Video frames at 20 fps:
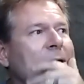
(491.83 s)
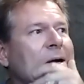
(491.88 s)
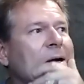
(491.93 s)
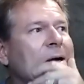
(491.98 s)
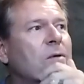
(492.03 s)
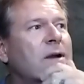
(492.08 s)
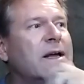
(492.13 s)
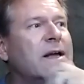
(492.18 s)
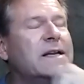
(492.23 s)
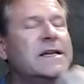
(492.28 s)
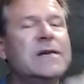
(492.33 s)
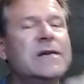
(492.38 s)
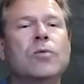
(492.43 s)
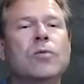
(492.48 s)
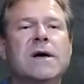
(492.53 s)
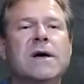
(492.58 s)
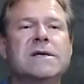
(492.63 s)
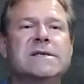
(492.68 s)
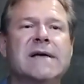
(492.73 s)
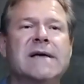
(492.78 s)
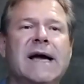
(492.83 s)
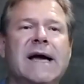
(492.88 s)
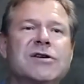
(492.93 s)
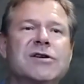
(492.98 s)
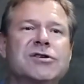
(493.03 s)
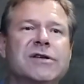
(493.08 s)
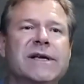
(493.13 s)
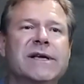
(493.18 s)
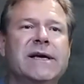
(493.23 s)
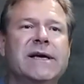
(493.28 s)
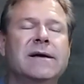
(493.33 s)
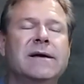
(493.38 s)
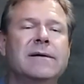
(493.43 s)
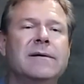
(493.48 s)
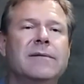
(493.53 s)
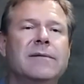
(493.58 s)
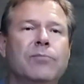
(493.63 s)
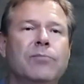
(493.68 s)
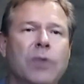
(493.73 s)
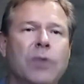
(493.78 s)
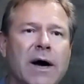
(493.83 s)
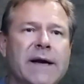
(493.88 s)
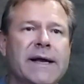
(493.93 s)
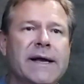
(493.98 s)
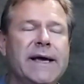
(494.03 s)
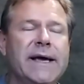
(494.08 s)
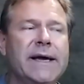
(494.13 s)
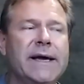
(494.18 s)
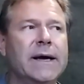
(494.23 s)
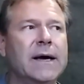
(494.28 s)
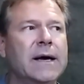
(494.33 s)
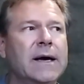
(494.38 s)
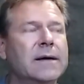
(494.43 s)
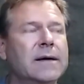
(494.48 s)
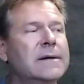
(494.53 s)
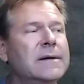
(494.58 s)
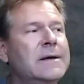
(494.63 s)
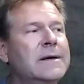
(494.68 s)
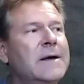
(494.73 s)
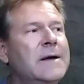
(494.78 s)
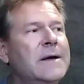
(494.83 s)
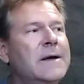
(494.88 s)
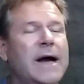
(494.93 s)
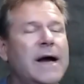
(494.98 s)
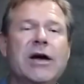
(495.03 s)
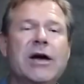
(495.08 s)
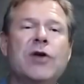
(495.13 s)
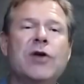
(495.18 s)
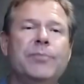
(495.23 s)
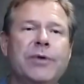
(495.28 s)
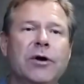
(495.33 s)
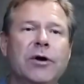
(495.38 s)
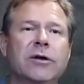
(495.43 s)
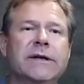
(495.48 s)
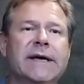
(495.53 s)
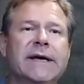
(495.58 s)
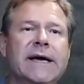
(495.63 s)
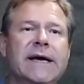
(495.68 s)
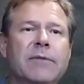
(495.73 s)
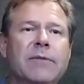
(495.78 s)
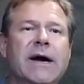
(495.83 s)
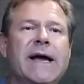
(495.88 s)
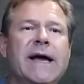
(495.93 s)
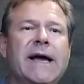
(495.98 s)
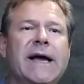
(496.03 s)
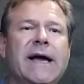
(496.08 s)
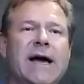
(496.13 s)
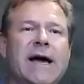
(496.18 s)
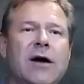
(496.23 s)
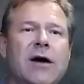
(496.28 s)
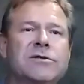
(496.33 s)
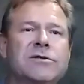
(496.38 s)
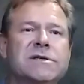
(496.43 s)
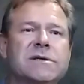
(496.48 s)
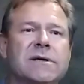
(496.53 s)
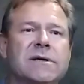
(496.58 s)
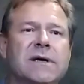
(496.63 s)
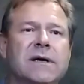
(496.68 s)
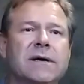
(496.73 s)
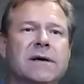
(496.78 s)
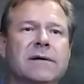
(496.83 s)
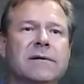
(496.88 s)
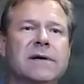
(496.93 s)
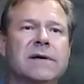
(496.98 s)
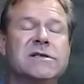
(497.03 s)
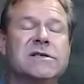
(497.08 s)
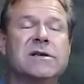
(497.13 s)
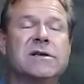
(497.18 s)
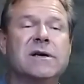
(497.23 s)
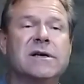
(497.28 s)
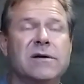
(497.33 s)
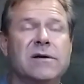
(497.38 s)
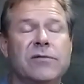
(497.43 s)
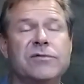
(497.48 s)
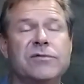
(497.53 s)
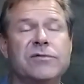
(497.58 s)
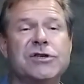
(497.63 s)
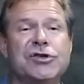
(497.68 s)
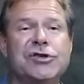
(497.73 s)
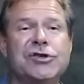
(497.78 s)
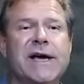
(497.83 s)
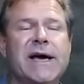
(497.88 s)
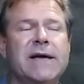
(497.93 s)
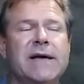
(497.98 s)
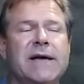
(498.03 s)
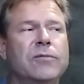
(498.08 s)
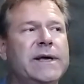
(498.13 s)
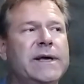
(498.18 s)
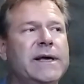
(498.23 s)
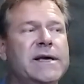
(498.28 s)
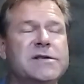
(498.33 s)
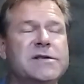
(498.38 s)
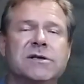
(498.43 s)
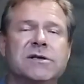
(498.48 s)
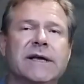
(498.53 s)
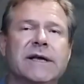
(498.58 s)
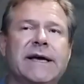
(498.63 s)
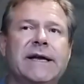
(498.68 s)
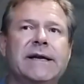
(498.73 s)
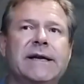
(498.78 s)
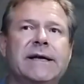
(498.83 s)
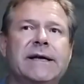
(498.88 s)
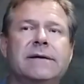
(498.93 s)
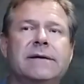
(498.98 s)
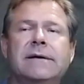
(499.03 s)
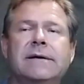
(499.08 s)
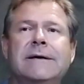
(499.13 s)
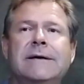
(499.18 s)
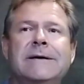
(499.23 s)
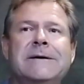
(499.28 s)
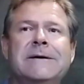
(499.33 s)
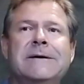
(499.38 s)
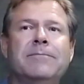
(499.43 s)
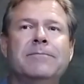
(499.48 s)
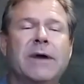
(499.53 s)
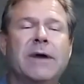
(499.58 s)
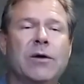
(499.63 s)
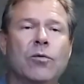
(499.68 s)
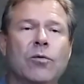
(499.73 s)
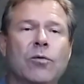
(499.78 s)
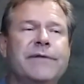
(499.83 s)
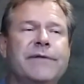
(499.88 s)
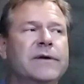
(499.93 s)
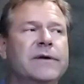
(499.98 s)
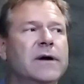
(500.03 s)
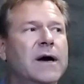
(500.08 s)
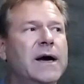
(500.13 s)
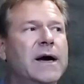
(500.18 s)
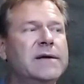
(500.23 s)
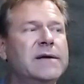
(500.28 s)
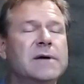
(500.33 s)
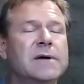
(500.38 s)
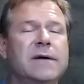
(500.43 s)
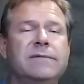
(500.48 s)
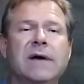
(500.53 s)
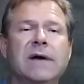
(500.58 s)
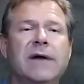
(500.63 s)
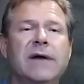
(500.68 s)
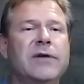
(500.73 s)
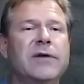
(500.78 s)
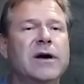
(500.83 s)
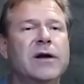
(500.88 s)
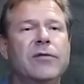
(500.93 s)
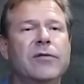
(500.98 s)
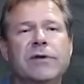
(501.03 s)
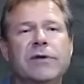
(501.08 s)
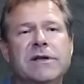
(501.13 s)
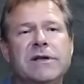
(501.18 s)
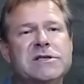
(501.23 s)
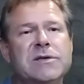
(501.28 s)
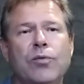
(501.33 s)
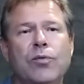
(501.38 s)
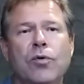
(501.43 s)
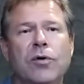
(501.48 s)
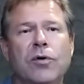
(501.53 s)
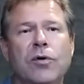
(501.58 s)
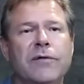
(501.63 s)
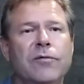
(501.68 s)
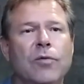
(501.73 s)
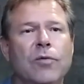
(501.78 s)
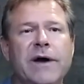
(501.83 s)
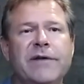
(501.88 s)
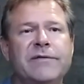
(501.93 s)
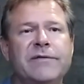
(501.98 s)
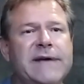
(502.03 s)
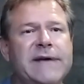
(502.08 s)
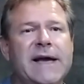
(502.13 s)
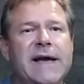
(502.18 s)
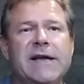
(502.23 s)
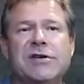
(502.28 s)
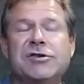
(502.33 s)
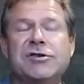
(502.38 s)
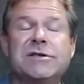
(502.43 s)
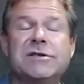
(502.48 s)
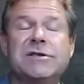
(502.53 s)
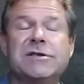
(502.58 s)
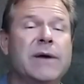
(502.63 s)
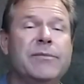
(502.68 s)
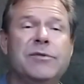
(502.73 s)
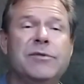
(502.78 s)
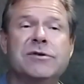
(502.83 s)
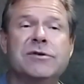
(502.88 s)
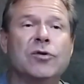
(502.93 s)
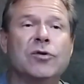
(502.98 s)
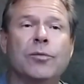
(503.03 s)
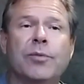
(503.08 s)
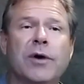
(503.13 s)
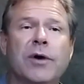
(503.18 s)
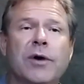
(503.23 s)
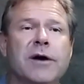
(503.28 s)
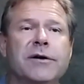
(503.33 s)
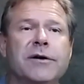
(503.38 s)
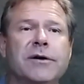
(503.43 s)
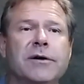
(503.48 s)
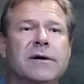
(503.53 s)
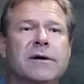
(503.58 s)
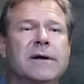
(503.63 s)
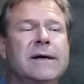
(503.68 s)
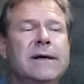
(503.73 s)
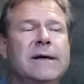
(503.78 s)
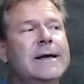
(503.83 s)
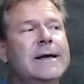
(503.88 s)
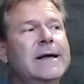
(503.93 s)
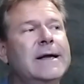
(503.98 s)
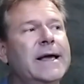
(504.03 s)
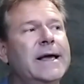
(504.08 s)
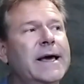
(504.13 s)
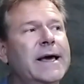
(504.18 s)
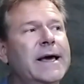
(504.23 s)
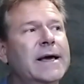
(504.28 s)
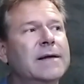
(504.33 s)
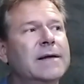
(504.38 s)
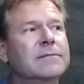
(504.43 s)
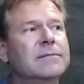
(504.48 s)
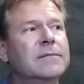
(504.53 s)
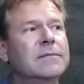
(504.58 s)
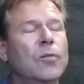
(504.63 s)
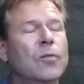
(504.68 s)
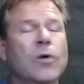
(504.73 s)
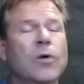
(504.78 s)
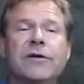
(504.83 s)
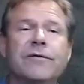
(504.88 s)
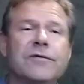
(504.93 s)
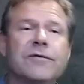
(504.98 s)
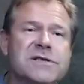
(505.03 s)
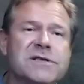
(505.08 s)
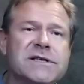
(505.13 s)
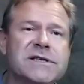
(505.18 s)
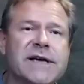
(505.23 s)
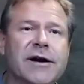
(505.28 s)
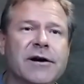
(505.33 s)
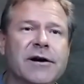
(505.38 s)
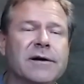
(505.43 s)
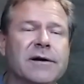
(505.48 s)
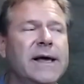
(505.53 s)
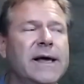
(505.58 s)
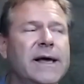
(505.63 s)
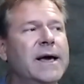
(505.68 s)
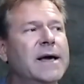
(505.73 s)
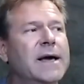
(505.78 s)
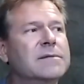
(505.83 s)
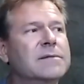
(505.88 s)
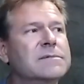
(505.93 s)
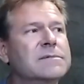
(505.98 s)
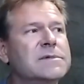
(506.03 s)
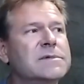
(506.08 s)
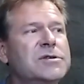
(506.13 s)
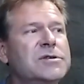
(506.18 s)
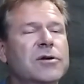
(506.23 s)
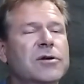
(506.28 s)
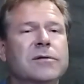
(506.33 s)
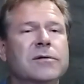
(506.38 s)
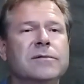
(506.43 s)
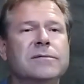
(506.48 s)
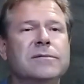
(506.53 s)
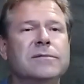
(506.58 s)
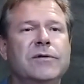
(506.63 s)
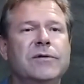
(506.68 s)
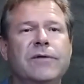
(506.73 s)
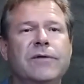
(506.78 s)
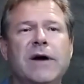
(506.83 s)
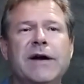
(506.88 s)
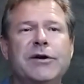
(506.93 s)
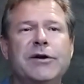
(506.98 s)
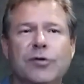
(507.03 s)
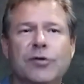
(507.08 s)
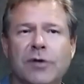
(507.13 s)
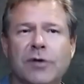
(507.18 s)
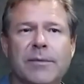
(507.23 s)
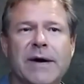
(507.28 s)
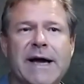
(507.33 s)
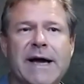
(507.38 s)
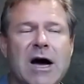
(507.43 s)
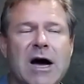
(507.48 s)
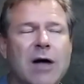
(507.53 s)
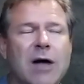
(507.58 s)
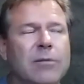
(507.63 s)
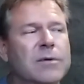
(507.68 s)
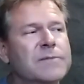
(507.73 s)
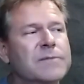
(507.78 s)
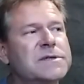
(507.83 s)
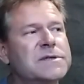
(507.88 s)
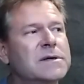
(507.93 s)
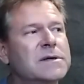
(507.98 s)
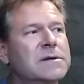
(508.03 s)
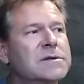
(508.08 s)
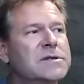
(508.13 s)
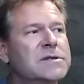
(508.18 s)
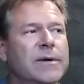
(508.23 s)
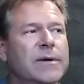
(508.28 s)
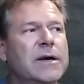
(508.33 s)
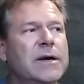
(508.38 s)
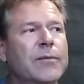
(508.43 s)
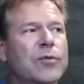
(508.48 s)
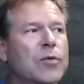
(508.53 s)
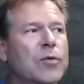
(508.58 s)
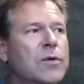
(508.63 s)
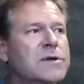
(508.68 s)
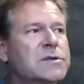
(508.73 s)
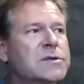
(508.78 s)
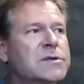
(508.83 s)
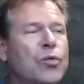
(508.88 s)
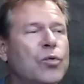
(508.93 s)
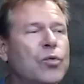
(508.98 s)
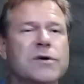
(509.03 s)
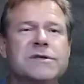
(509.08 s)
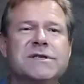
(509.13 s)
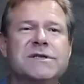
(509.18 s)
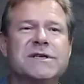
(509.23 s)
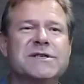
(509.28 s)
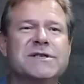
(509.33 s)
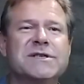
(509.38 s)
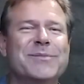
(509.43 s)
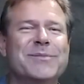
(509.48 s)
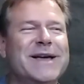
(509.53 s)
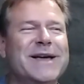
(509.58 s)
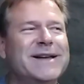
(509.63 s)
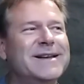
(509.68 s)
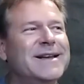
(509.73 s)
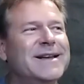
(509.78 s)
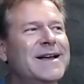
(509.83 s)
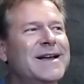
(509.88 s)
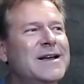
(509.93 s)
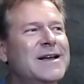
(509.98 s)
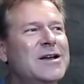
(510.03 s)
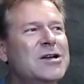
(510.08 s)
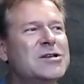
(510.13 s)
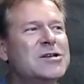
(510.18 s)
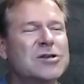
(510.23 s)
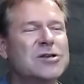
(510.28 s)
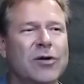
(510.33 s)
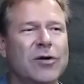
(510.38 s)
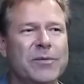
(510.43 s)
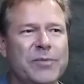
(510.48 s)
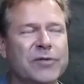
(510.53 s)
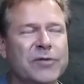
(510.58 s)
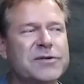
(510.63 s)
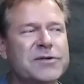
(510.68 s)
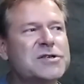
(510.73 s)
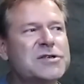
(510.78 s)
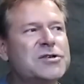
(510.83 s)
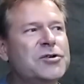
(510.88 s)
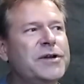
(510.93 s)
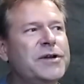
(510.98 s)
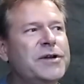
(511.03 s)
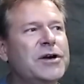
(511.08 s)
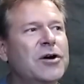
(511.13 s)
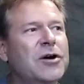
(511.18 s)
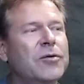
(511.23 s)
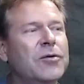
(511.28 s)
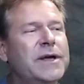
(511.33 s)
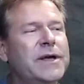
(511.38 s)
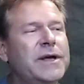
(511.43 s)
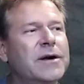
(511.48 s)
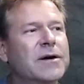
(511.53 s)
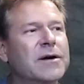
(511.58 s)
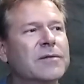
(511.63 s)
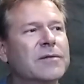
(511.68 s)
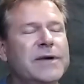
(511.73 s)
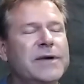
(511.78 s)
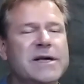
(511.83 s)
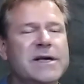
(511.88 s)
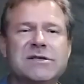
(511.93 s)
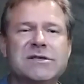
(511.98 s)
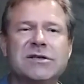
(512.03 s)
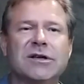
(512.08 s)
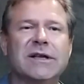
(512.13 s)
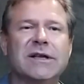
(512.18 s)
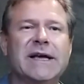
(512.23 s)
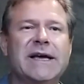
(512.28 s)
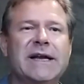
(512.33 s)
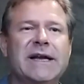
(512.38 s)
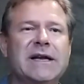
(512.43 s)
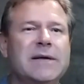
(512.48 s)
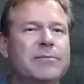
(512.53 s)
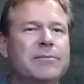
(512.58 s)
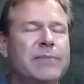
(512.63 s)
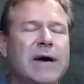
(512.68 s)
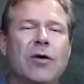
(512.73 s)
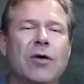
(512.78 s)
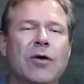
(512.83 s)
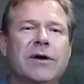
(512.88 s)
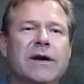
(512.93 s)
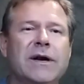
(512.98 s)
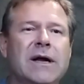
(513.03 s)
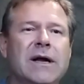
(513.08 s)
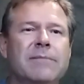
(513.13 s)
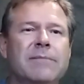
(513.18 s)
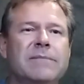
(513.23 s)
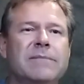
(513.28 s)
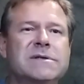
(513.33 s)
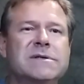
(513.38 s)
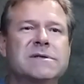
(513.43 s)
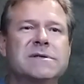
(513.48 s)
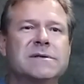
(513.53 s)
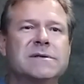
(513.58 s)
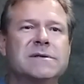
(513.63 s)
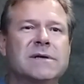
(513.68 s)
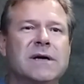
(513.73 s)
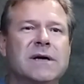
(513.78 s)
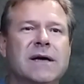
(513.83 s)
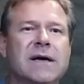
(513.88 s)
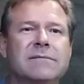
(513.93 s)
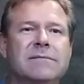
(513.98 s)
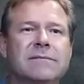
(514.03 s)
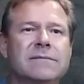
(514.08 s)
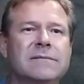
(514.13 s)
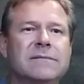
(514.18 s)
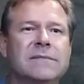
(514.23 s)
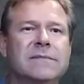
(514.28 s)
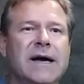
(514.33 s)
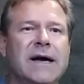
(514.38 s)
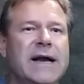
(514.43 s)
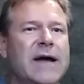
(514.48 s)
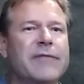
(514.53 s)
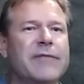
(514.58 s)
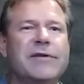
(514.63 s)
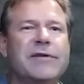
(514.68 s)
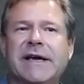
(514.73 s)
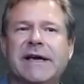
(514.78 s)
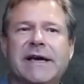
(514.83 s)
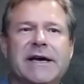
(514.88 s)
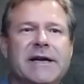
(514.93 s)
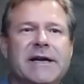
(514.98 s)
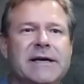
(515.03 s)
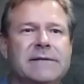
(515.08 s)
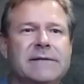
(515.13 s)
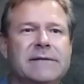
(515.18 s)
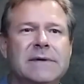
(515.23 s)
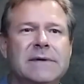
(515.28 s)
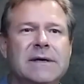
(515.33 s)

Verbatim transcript: what I did was I actually bought a uh, an outbuilding at my house. Uh, a, it was a shed. We insulated it. My wife and I, I've got a really supportive wife, Dani. She's my musical partner and wonderful singer. And you'll you'll find her on my albums. She's my number one support system. And so I built the studio here. We insulated it, powered it up. It's got got everything in it.